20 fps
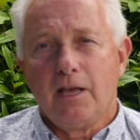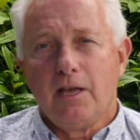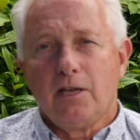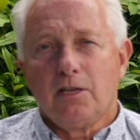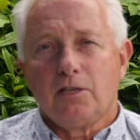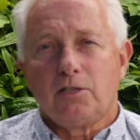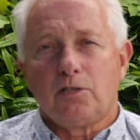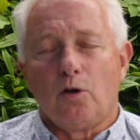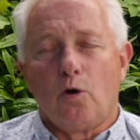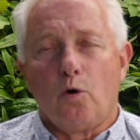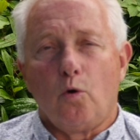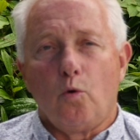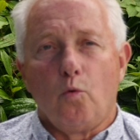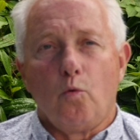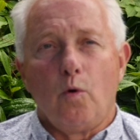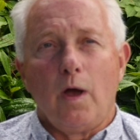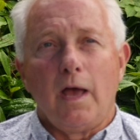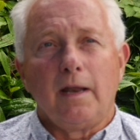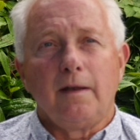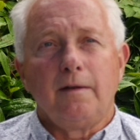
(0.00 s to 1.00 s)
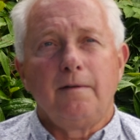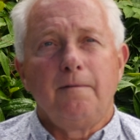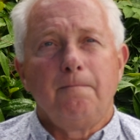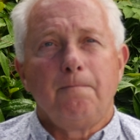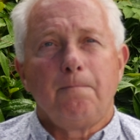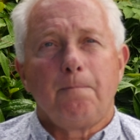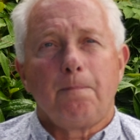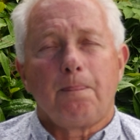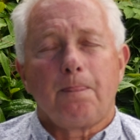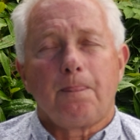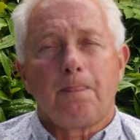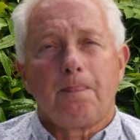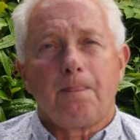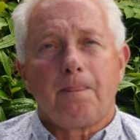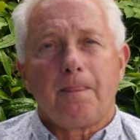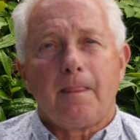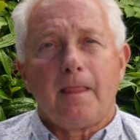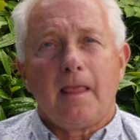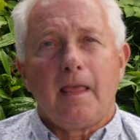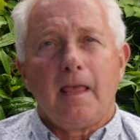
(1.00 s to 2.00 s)
So when
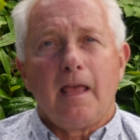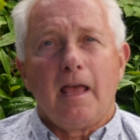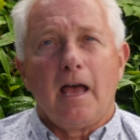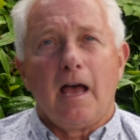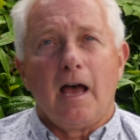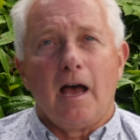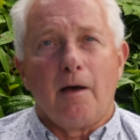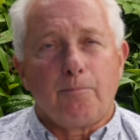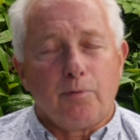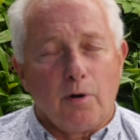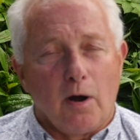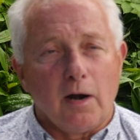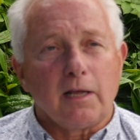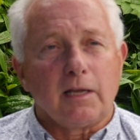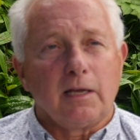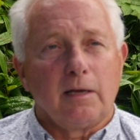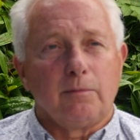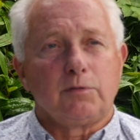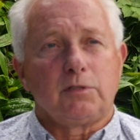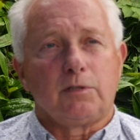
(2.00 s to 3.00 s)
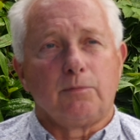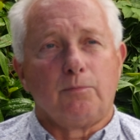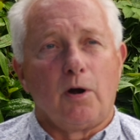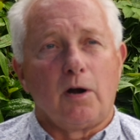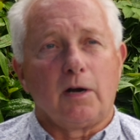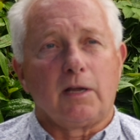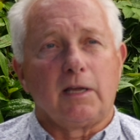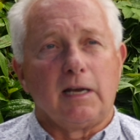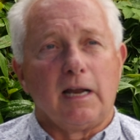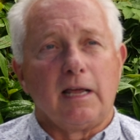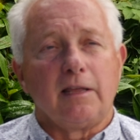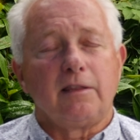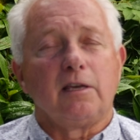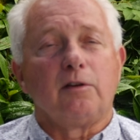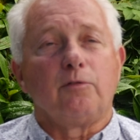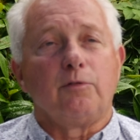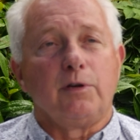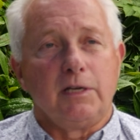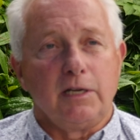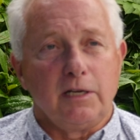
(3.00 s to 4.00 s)
a product comes to market, I
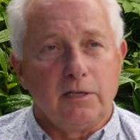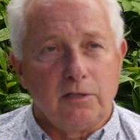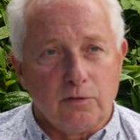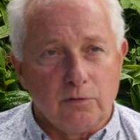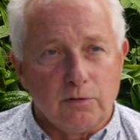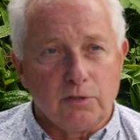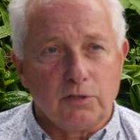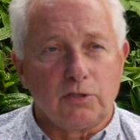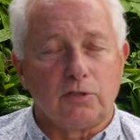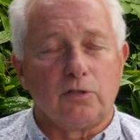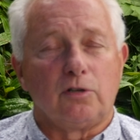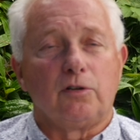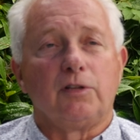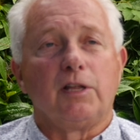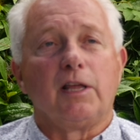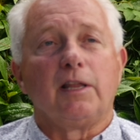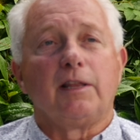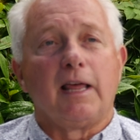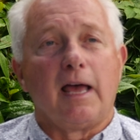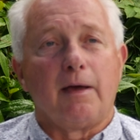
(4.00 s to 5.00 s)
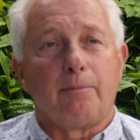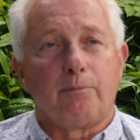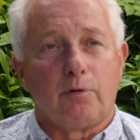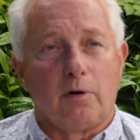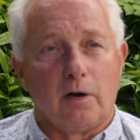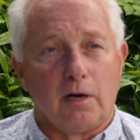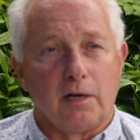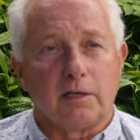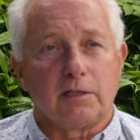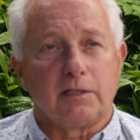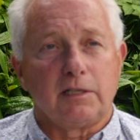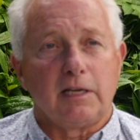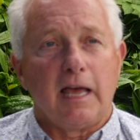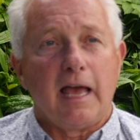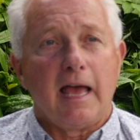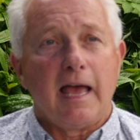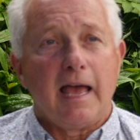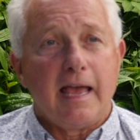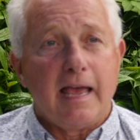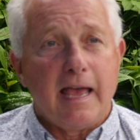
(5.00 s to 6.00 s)
think we need to ensure that that product
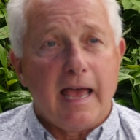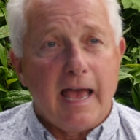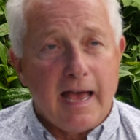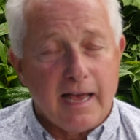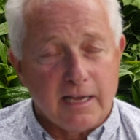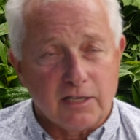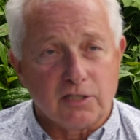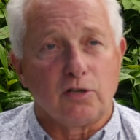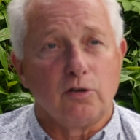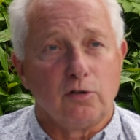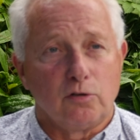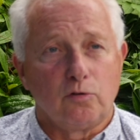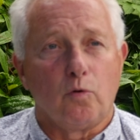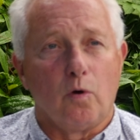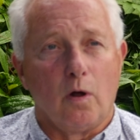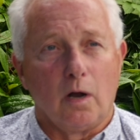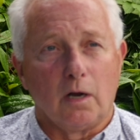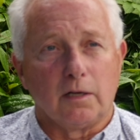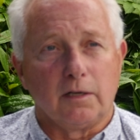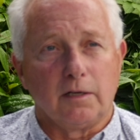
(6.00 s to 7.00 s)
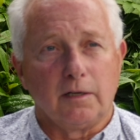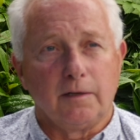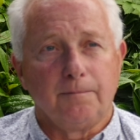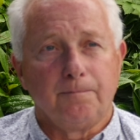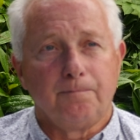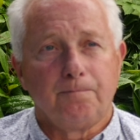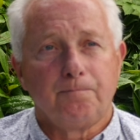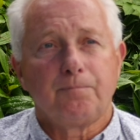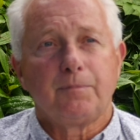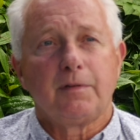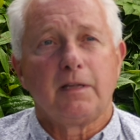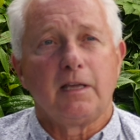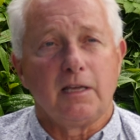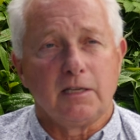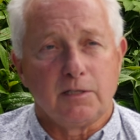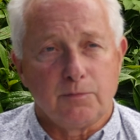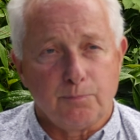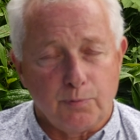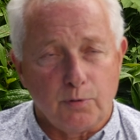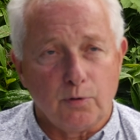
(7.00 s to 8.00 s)
has good quality,
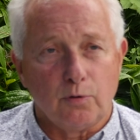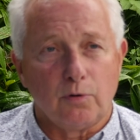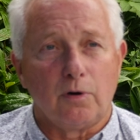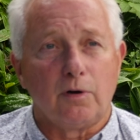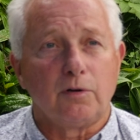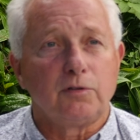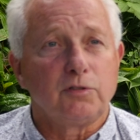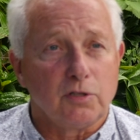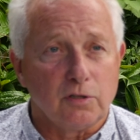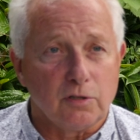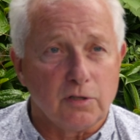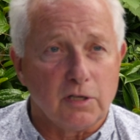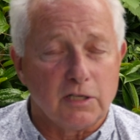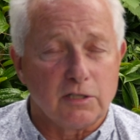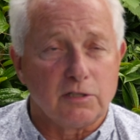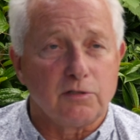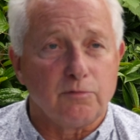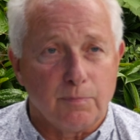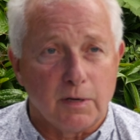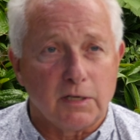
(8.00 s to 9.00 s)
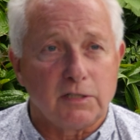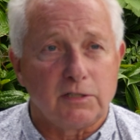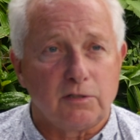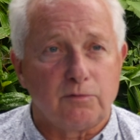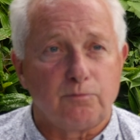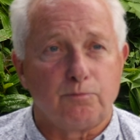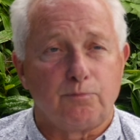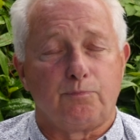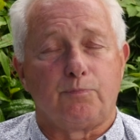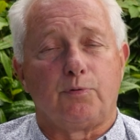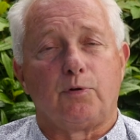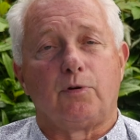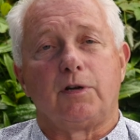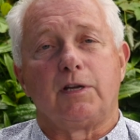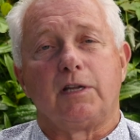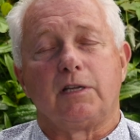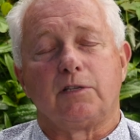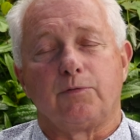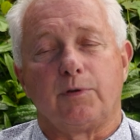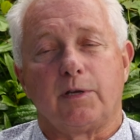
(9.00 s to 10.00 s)
is pure to as much
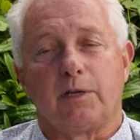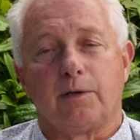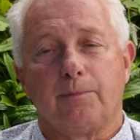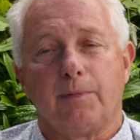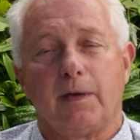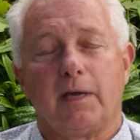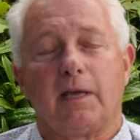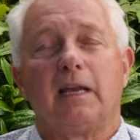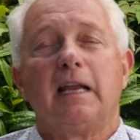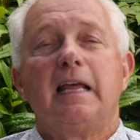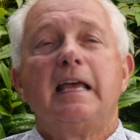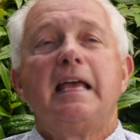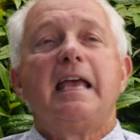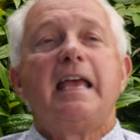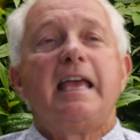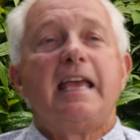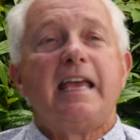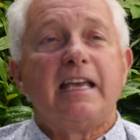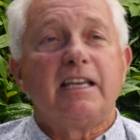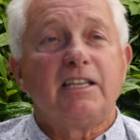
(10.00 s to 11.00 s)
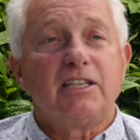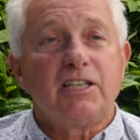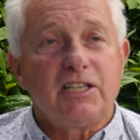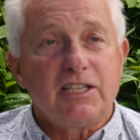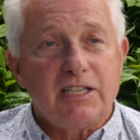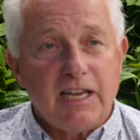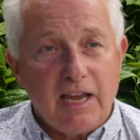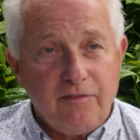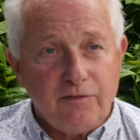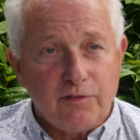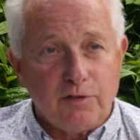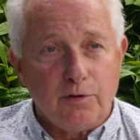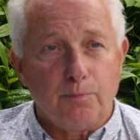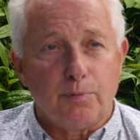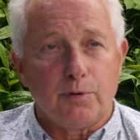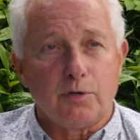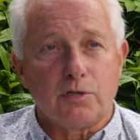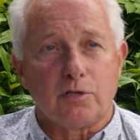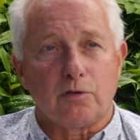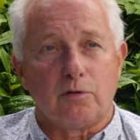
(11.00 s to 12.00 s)
purity as we can make it, is safe to
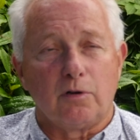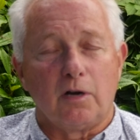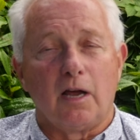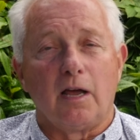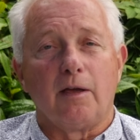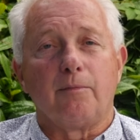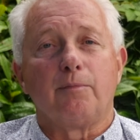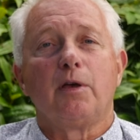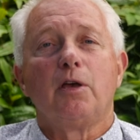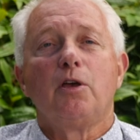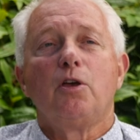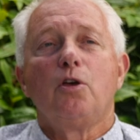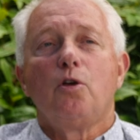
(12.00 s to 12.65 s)
prescribe.